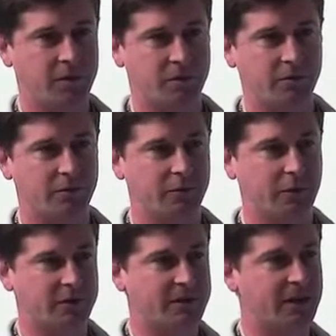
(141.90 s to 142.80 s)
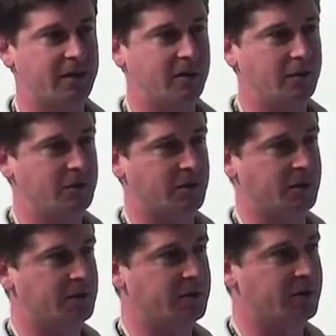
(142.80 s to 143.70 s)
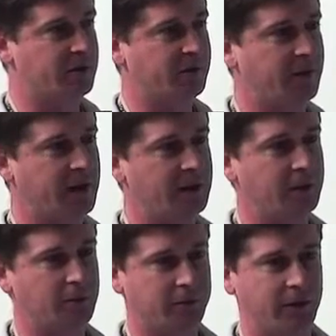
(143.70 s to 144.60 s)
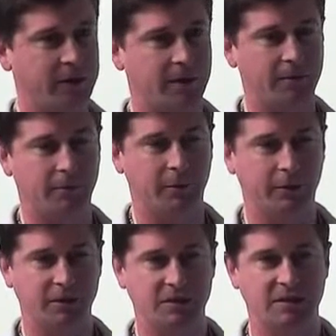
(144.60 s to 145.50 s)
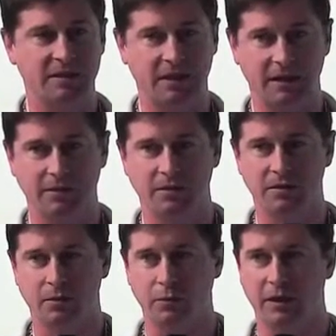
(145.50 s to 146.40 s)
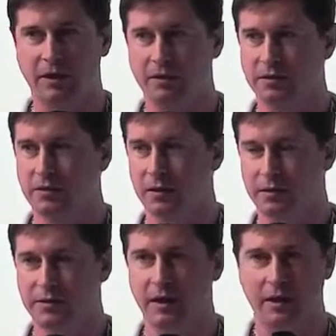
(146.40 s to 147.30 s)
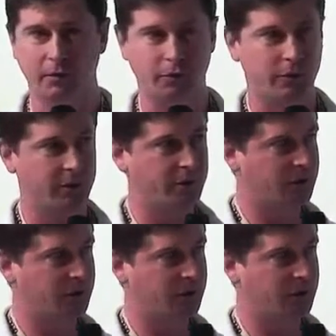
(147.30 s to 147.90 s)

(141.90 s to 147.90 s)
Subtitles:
So if you've got 10 users, then the value of that network is 10 squared, is 100.